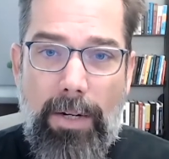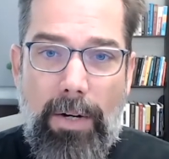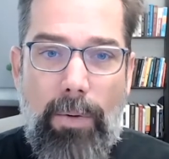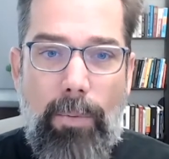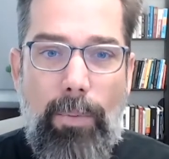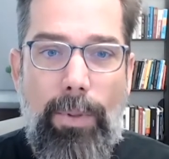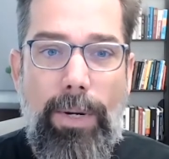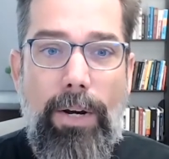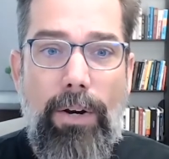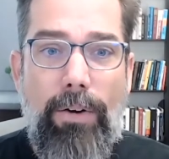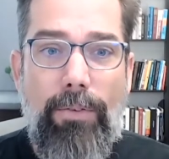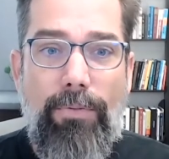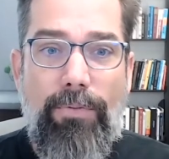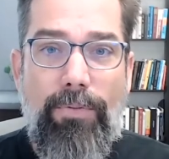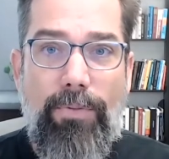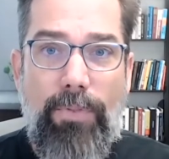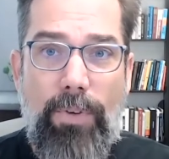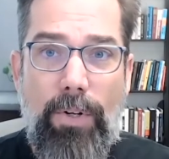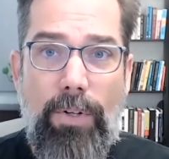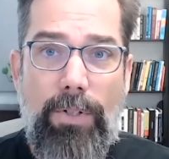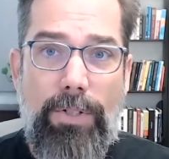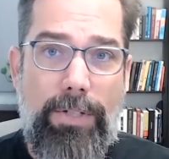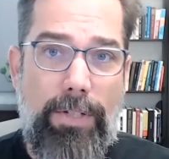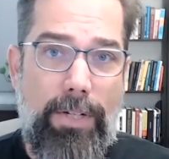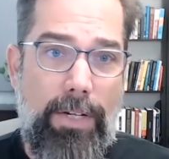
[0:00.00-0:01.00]
We are
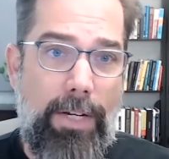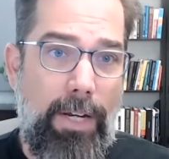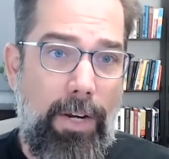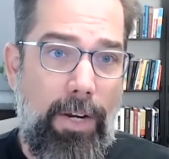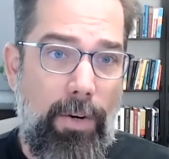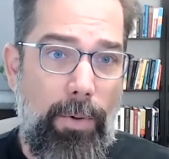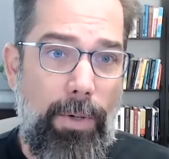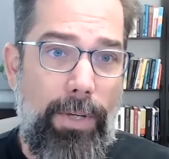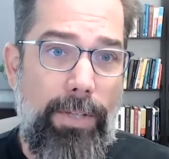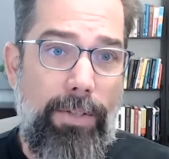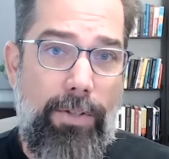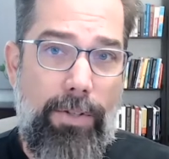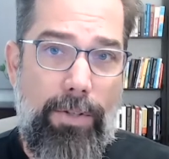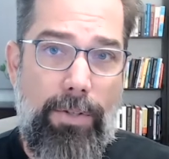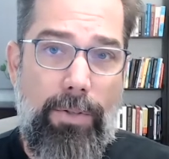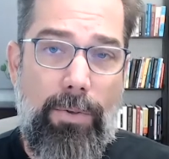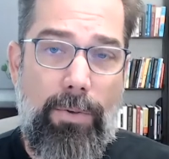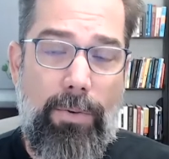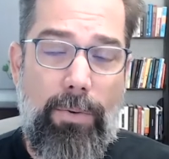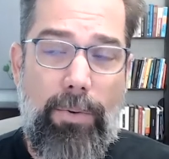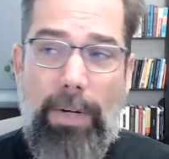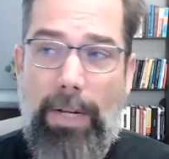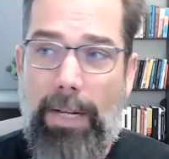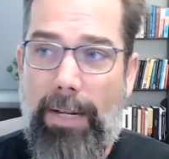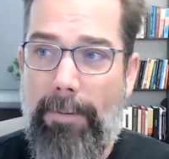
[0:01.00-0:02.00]
first going
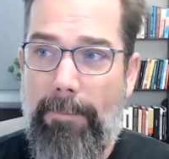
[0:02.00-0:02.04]
to